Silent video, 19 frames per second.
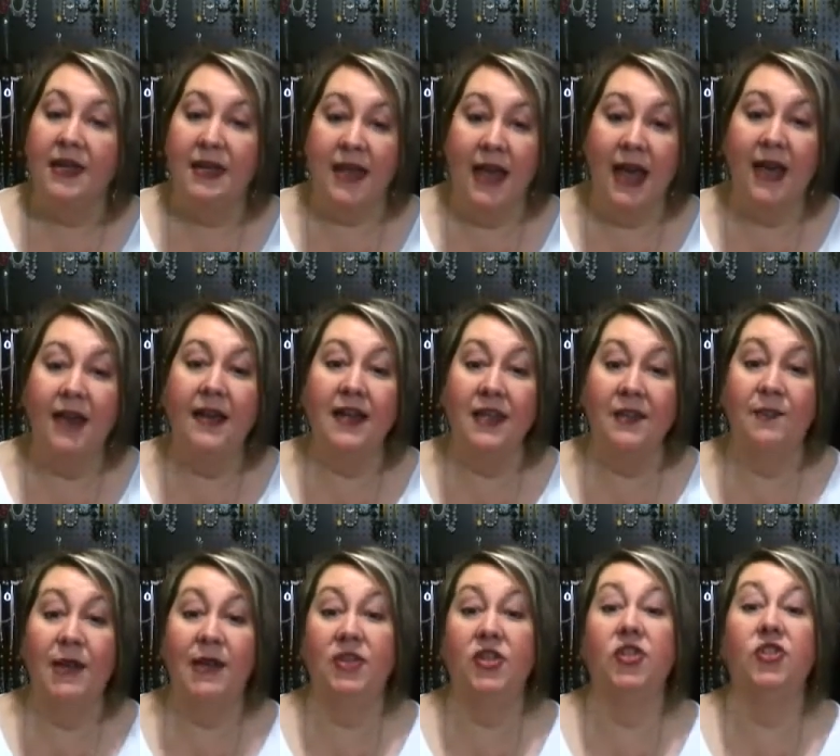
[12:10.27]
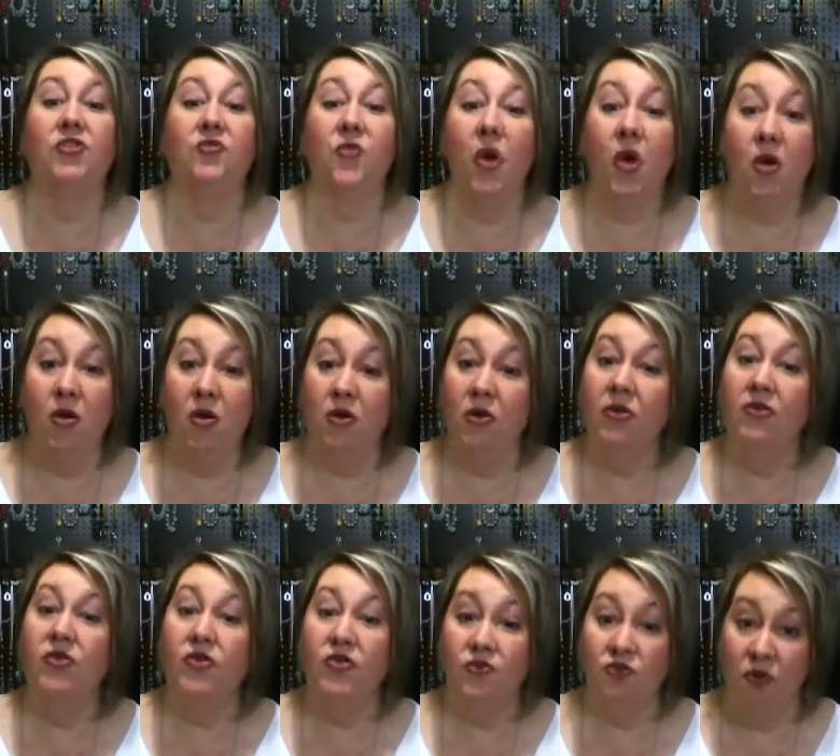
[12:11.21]
That is my
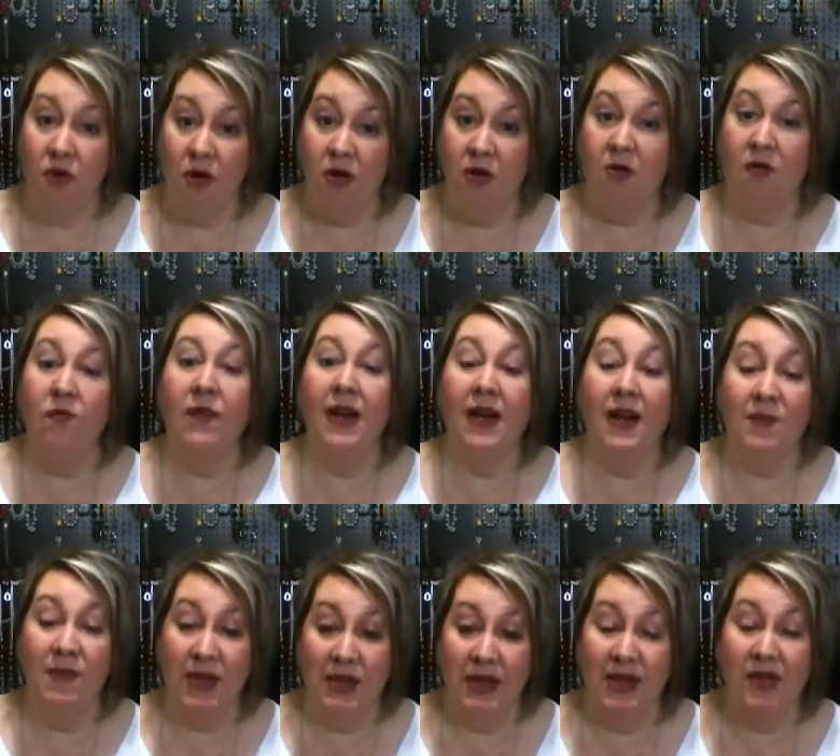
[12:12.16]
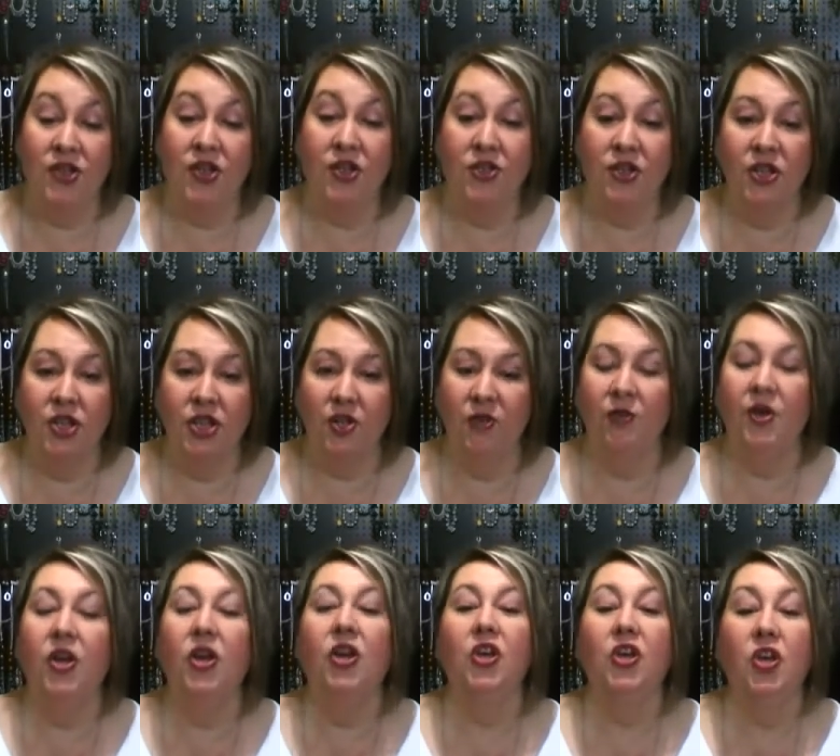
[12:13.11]
strong recommendation to you.
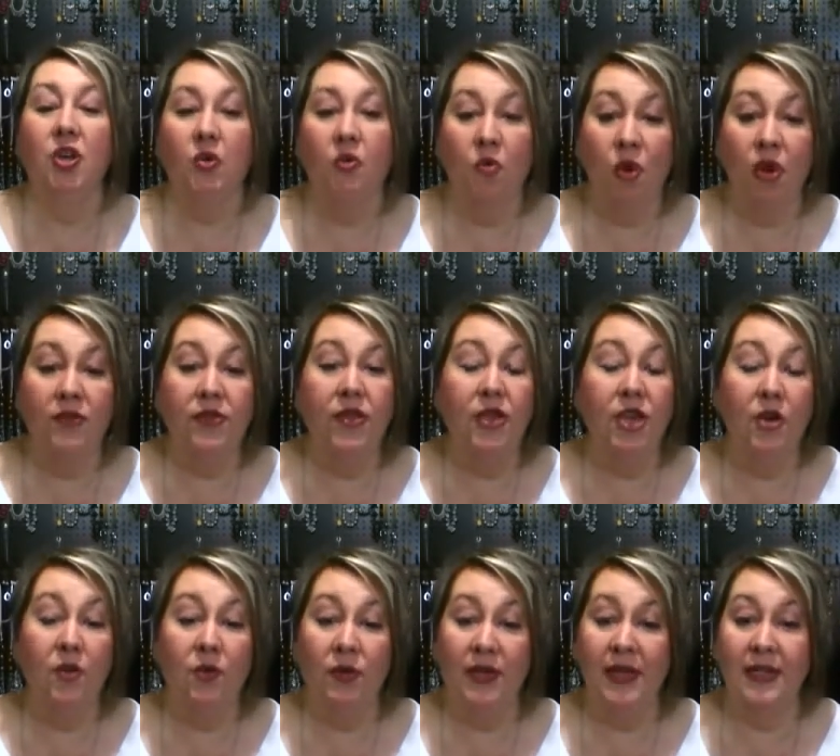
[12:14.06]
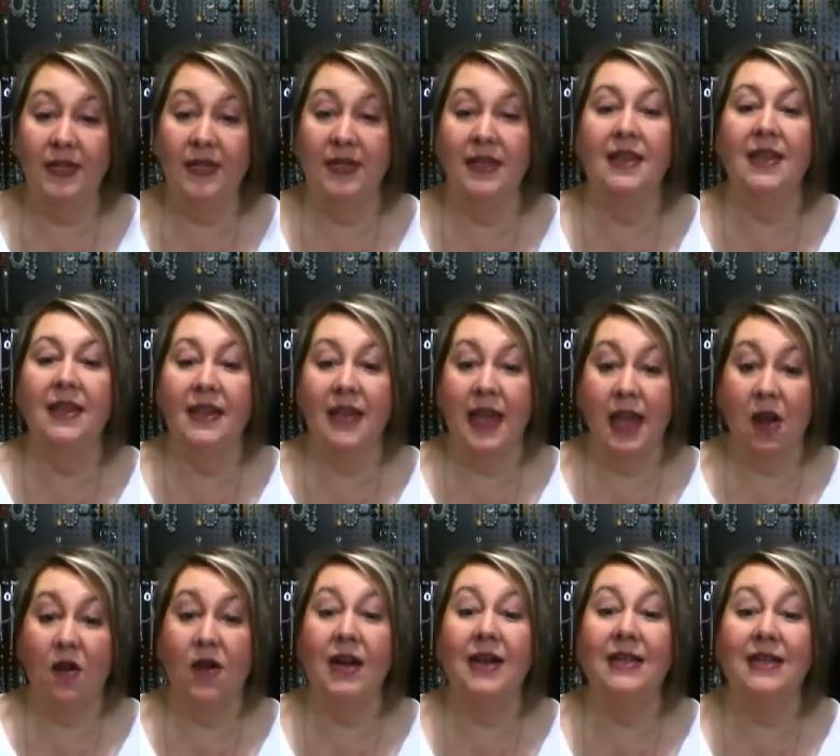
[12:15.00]
You want the new releases. They
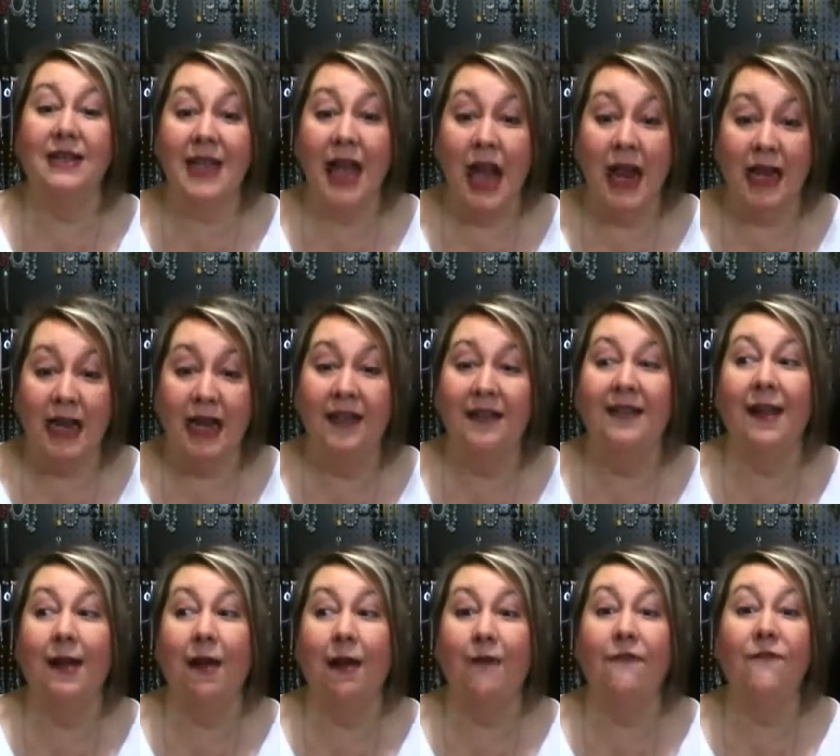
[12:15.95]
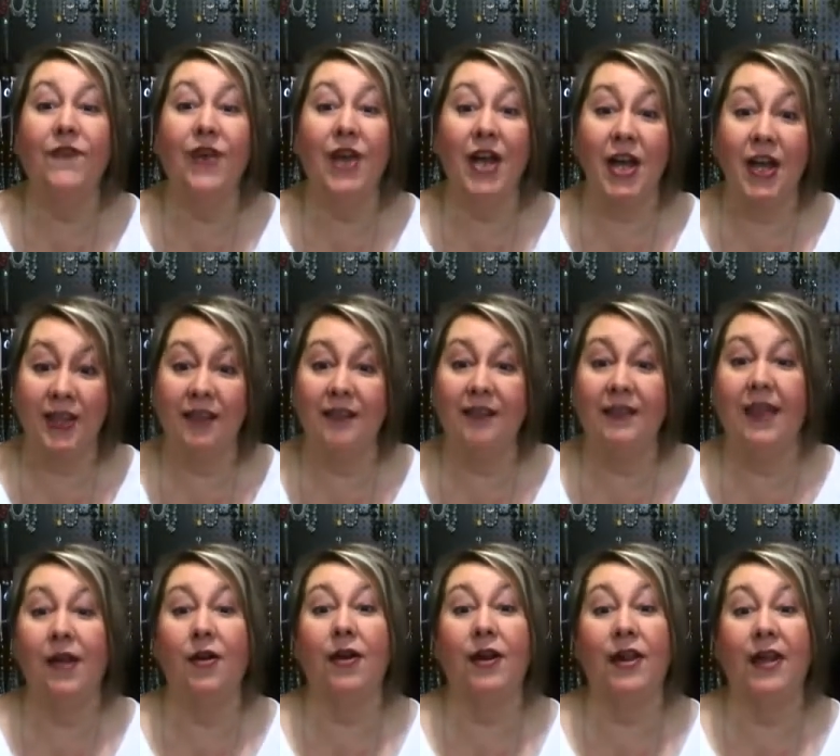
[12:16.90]
are exciting. They are fun. They
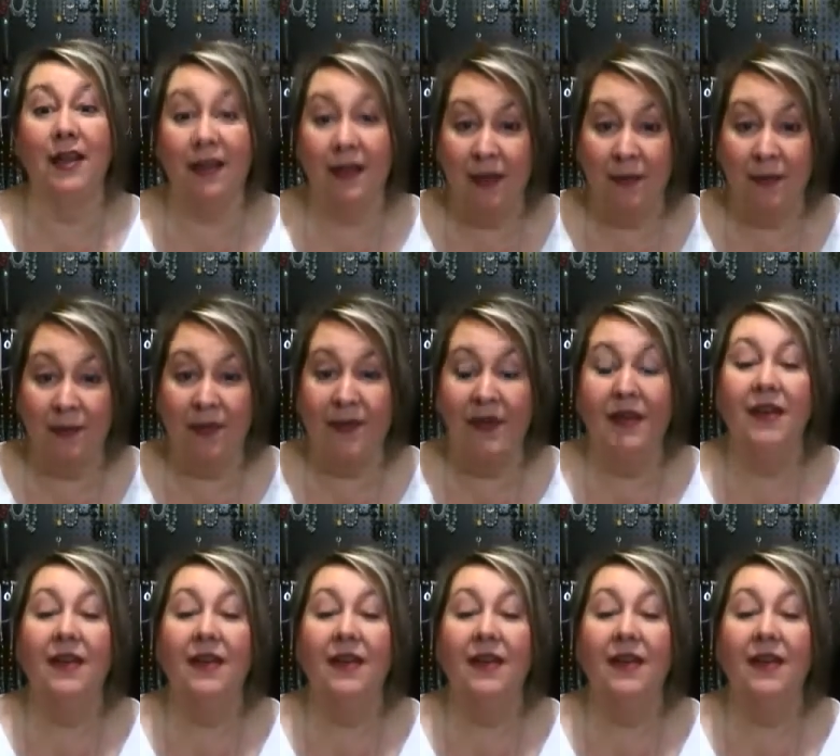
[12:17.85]
are hip.